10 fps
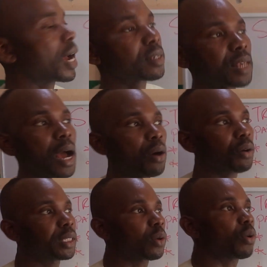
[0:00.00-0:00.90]
you answer
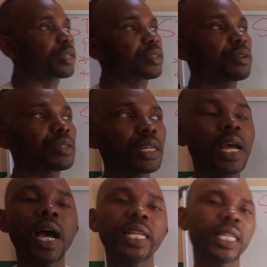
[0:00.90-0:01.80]
all the questions.
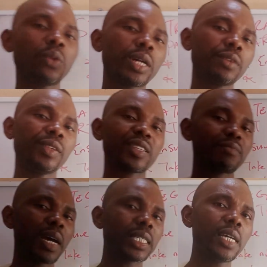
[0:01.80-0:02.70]
I think one of the
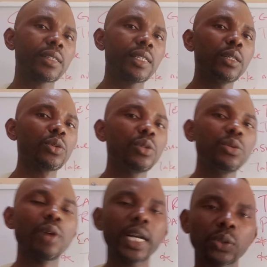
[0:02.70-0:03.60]
smartest things to
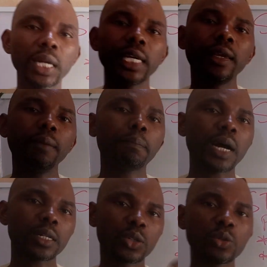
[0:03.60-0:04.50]
do actually in
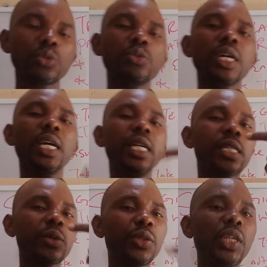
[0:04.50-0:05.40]
part 2
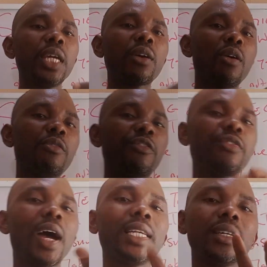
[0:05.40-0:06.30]
is to think
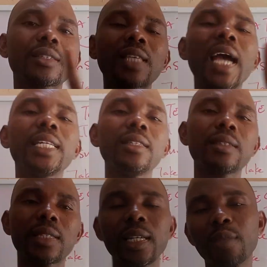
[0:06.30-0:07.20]
of an exciting
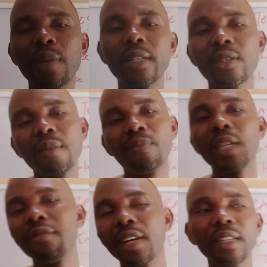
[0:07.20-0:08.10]
statement,
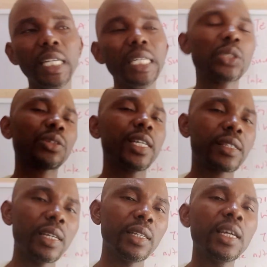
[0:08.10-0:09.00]
something very
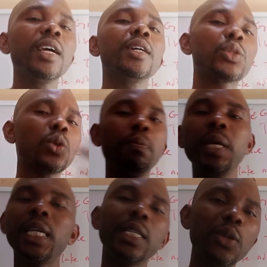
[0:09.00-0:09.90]
interesting to
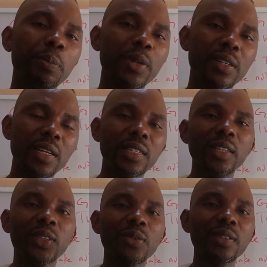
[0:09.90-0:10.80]
begin your
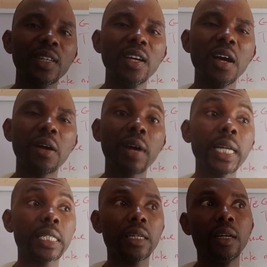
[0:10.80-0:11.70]
presentation. All
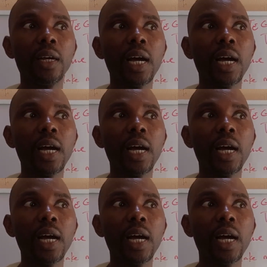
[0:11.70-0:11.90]
right?